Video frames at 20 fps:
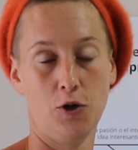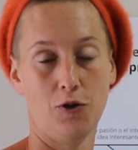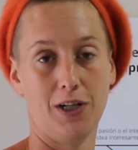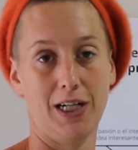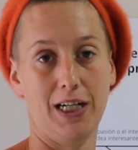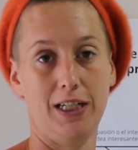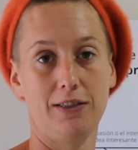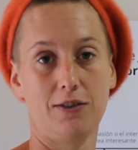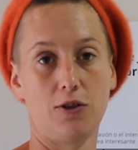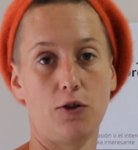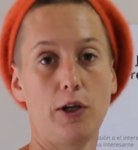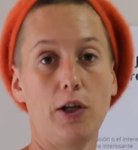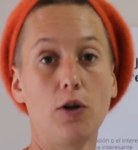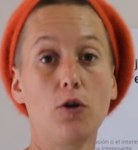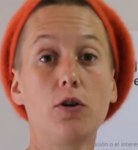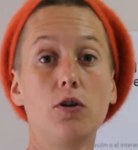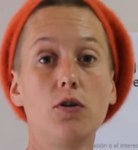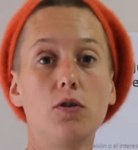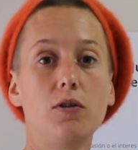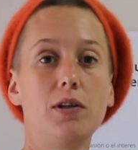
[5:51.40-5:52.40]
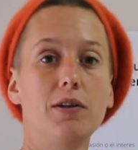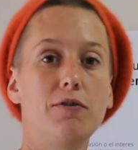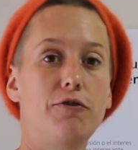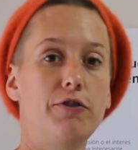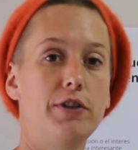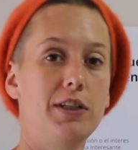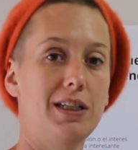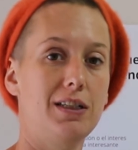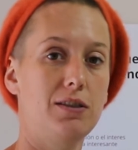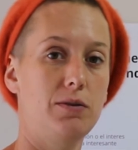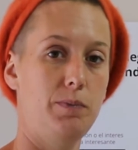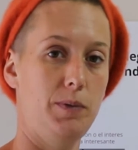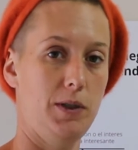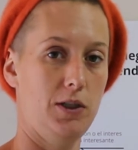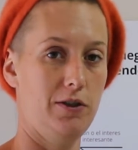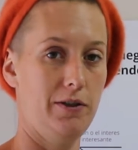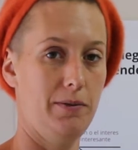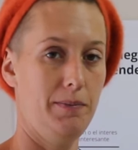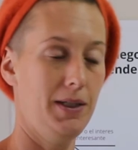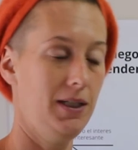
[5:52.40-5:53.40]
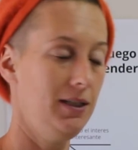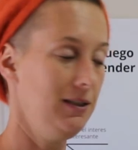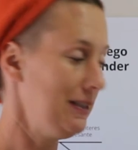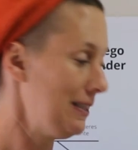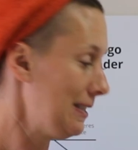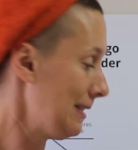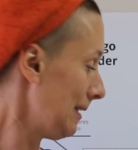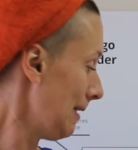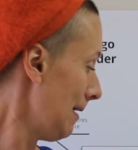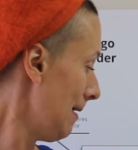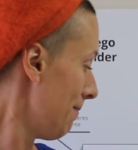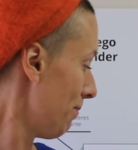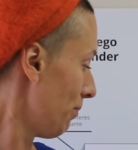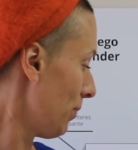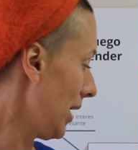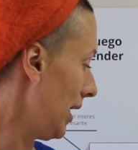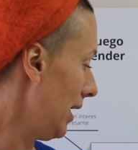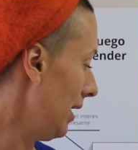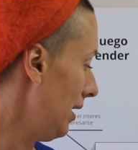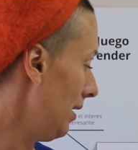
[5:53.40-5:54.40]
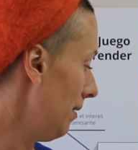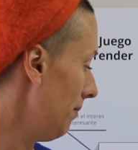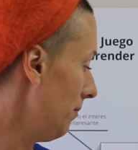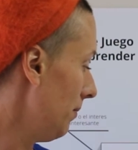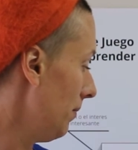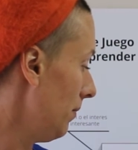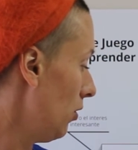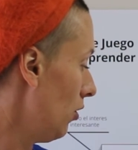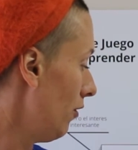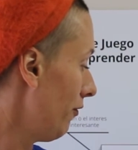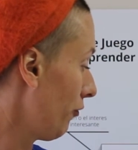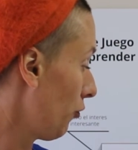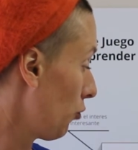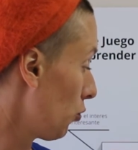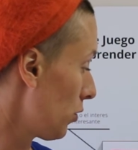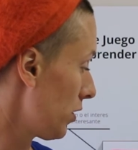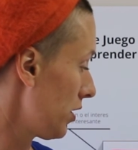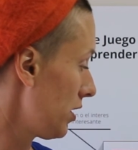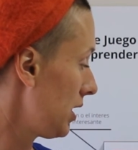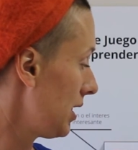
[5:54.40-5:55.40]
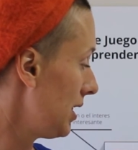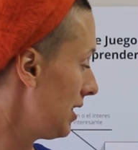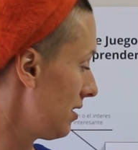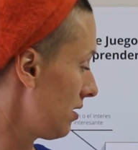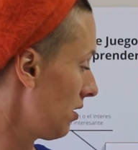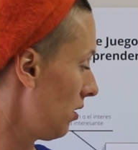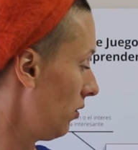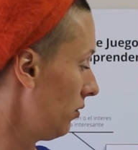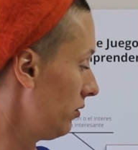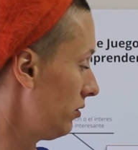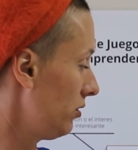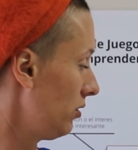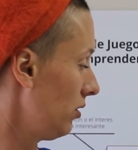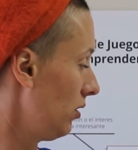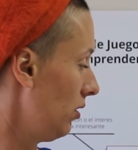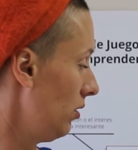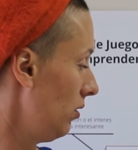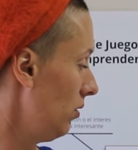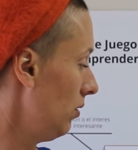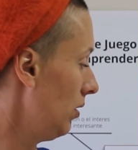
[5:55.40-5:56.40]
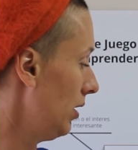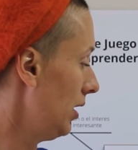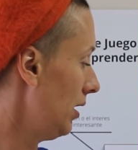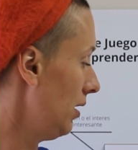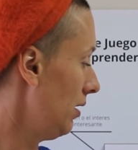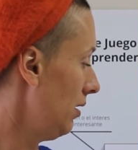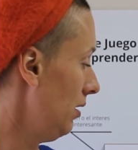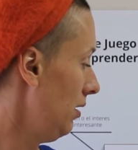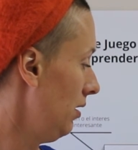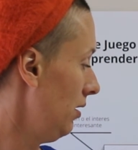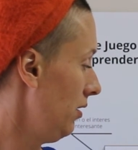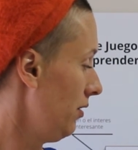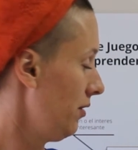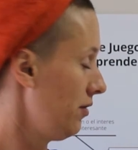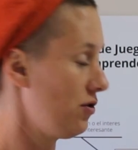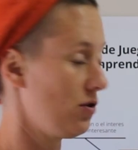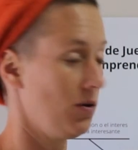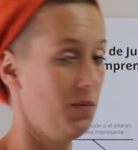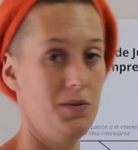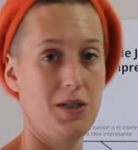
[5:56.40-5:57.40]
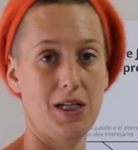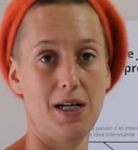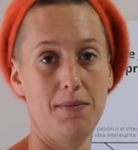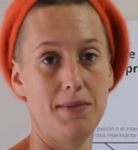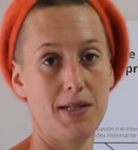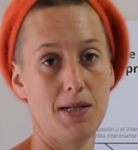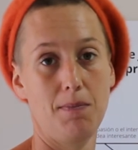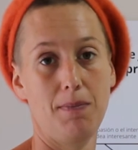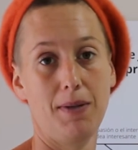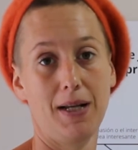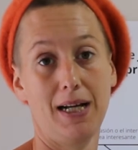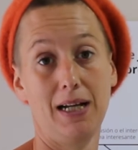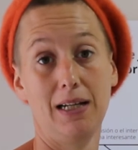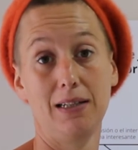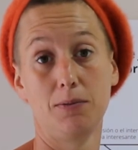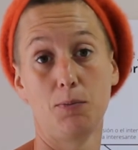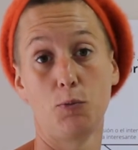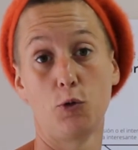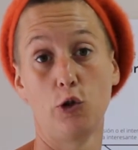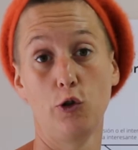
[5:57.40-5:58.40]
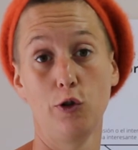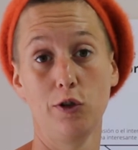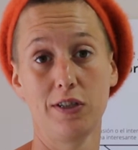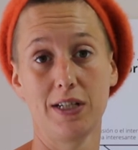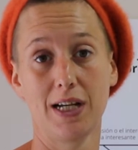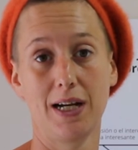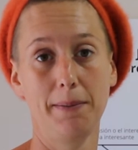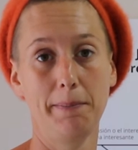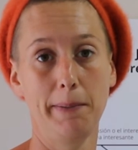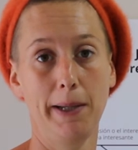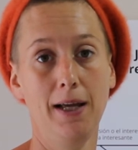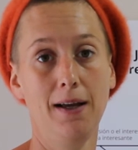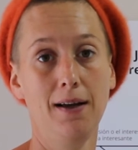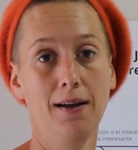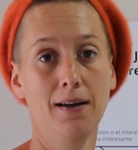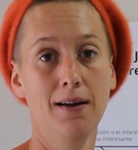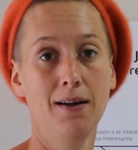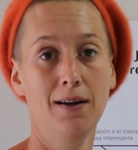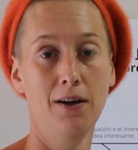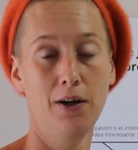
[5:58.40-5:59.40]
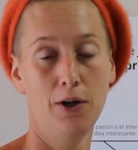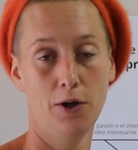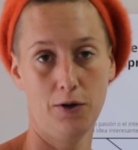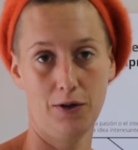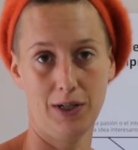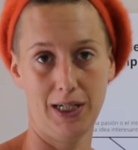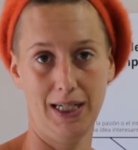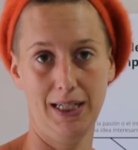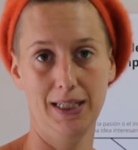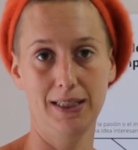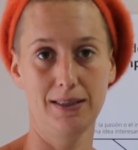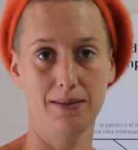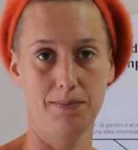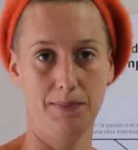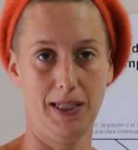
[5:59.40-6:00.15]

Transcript: Right? So you can do different experiments. Of course, this also sometimes implies prototyping, right?